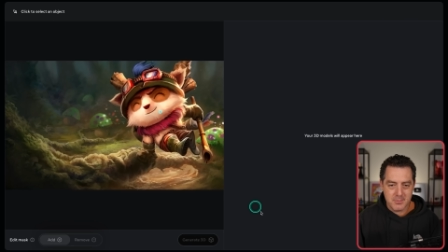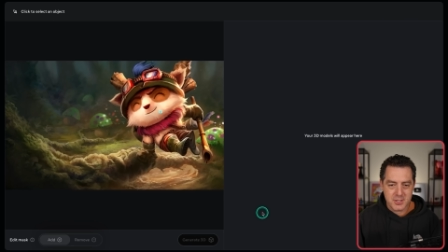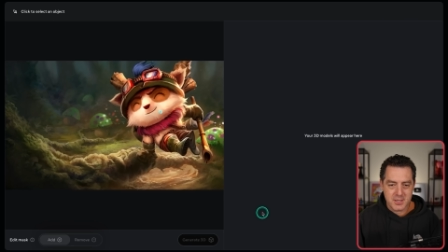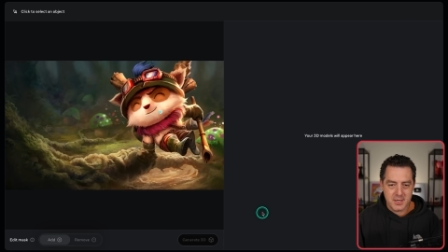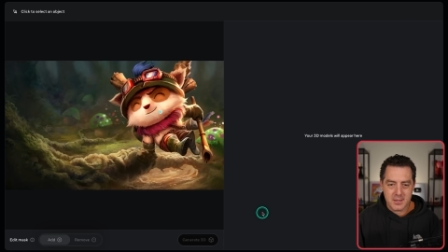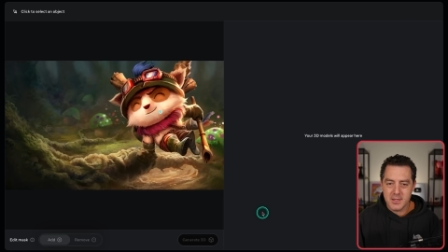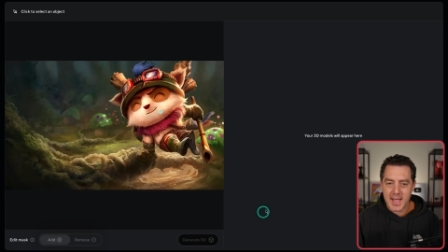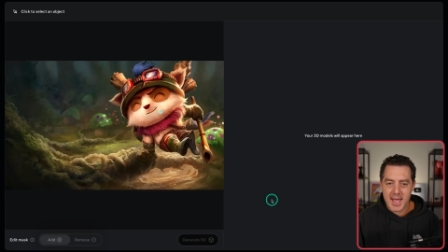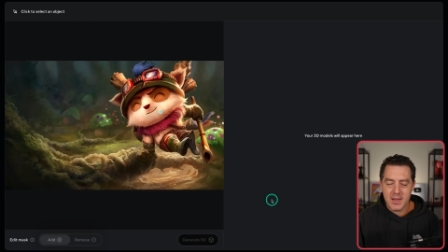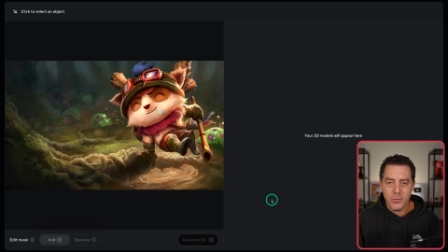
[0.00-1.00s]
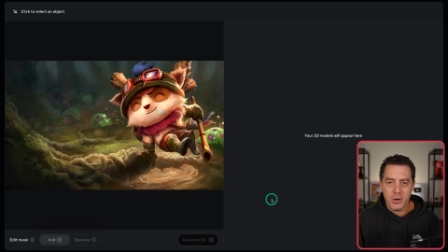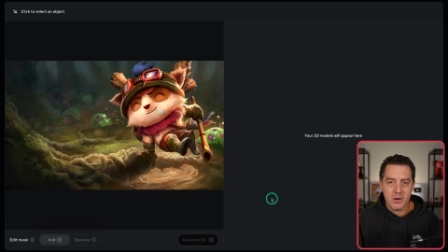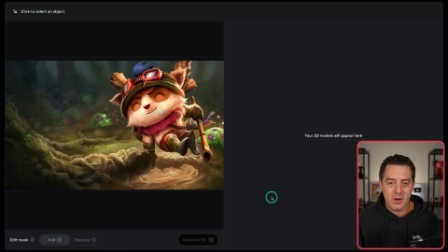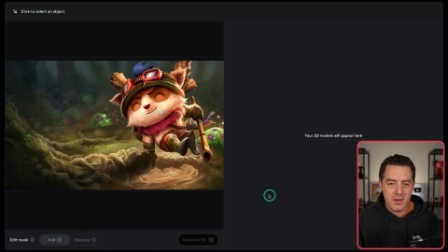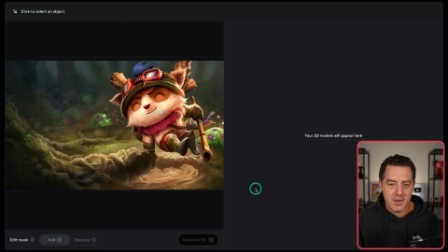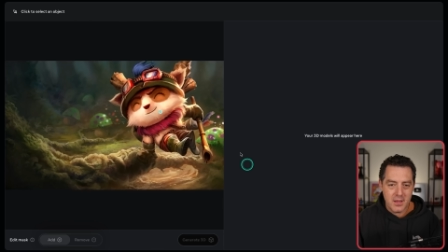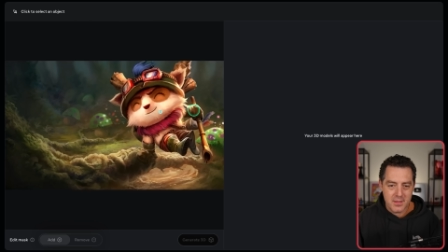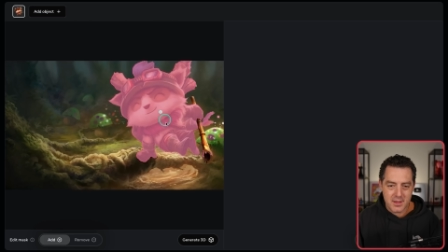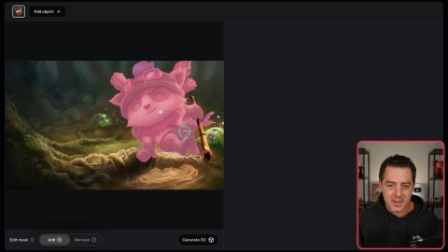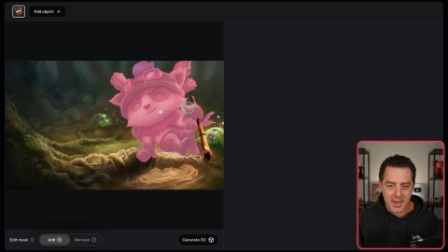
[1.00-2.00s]
I'm just gonna click anywhere on
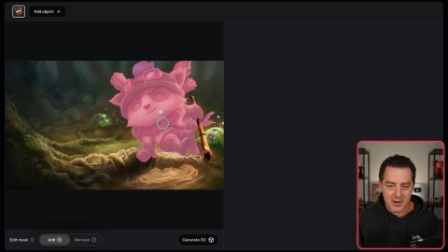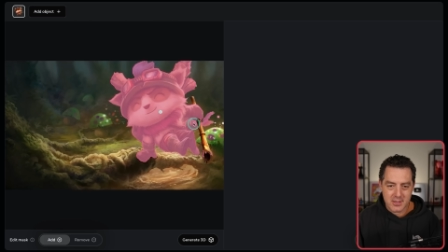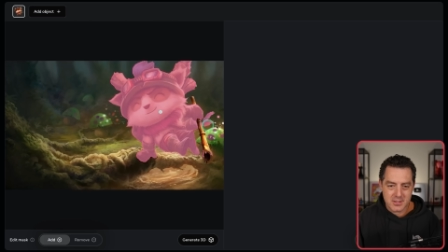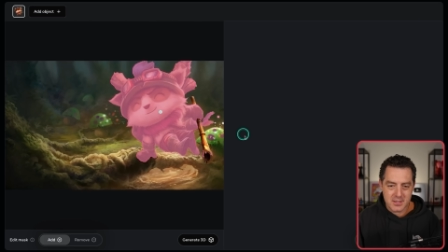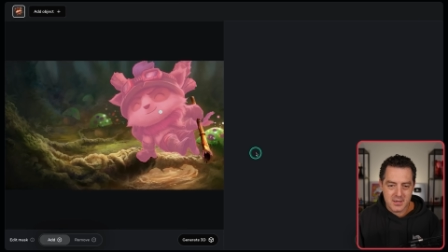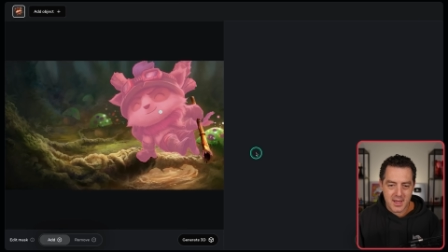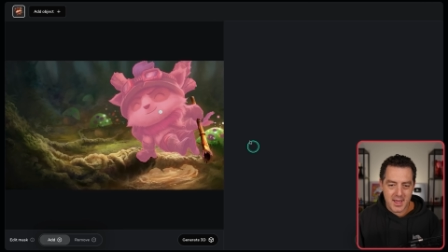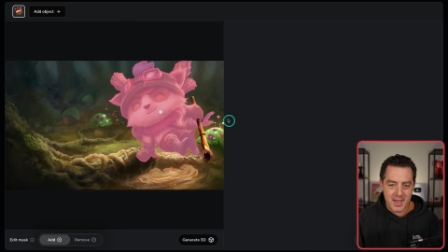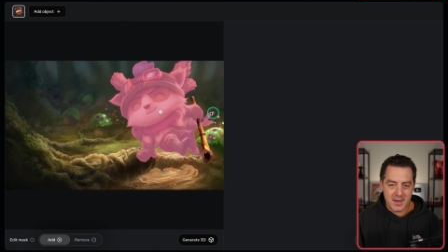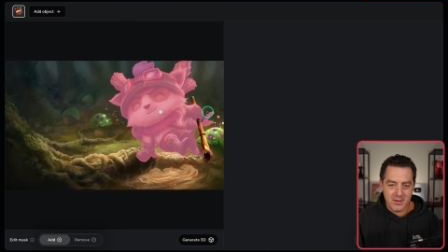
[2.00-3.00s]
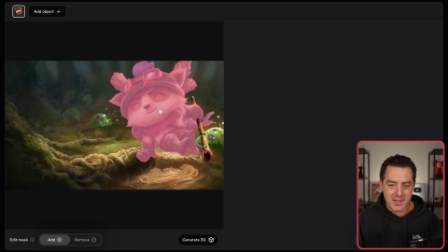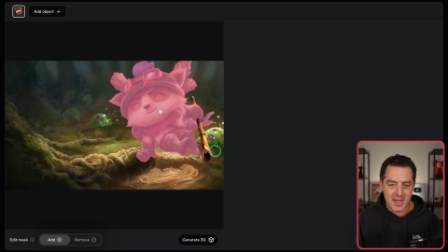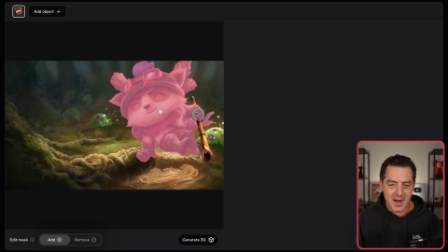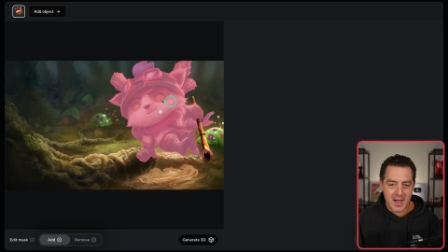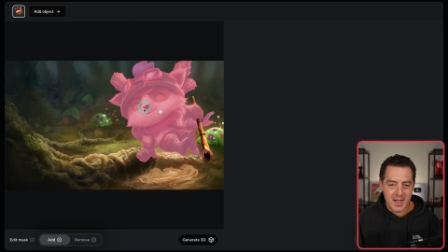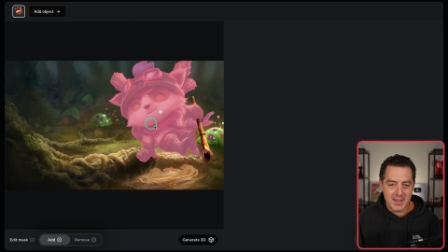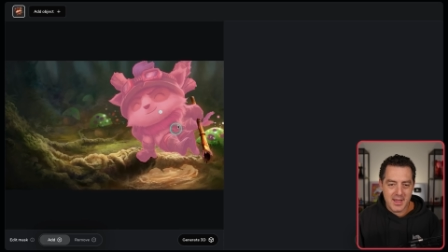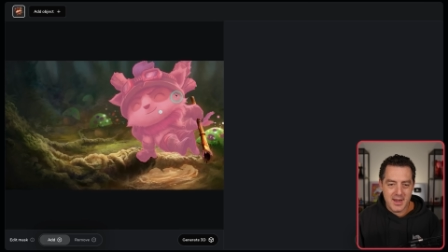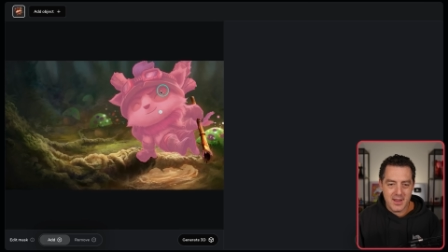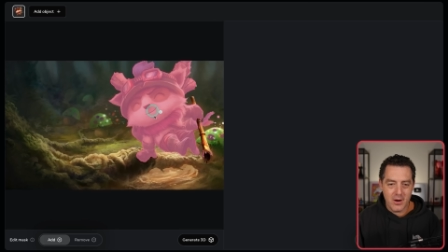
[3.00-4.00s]
the character, and look at that,
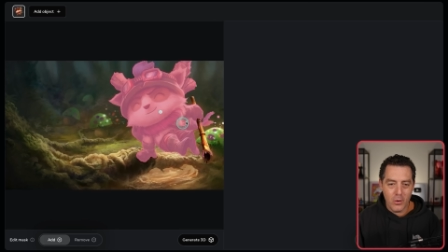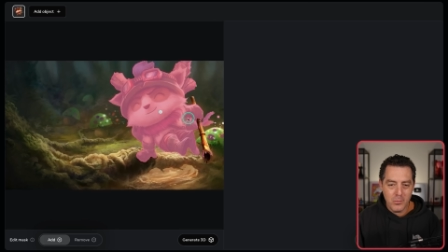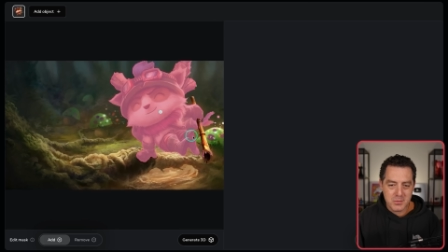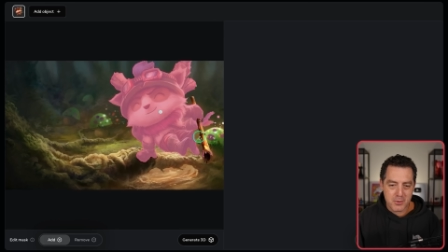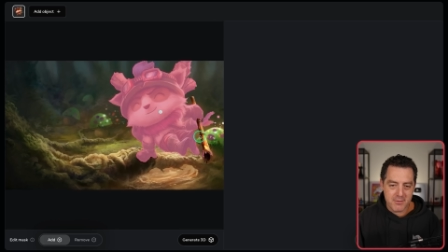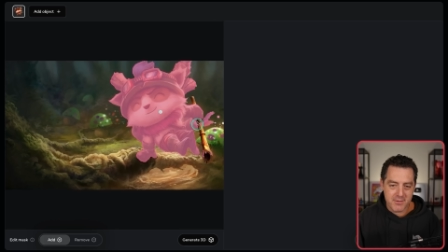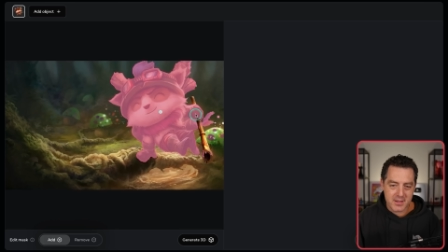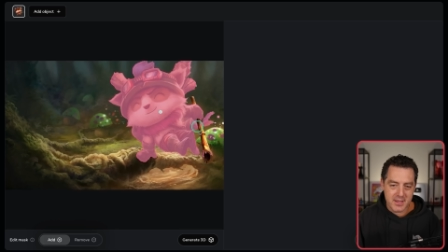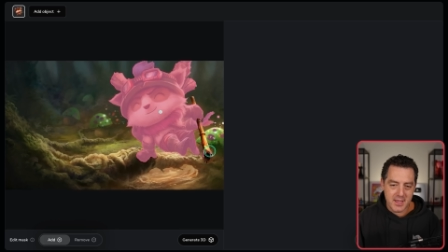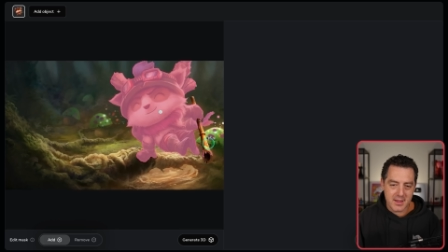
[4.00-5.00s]
highlighted it almost perfectly.